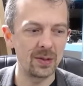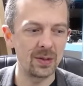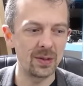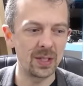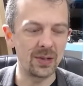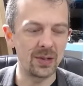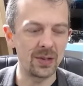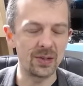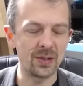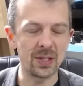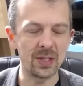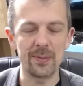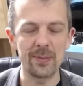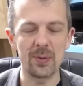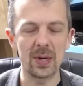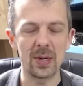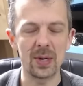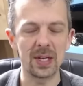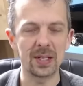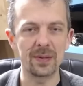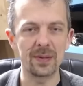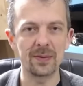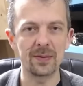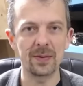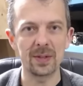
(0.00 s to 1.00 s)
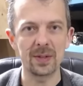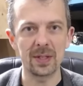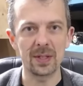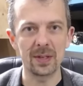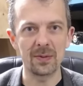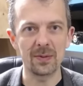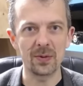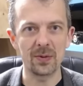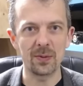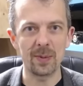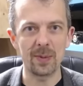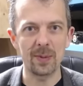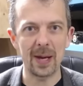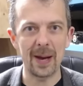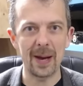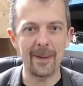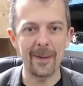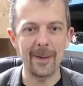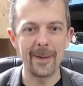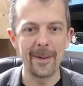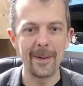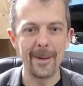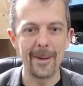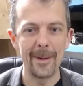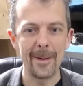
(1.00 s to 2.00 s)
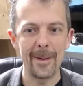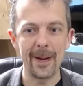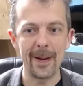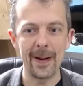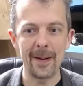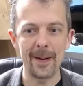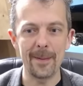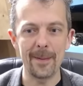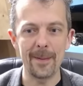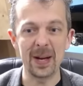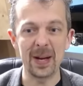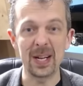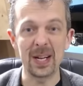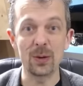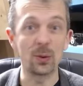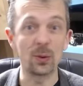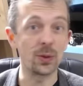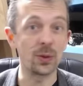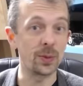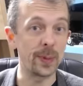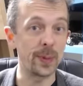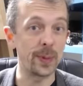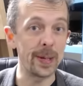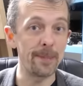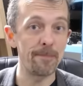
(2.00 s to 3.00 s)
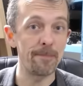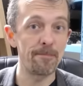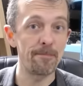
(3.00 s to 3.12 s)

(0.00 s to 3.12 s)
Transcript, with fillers: seriously impressive in terms of power, um, and it ought to be.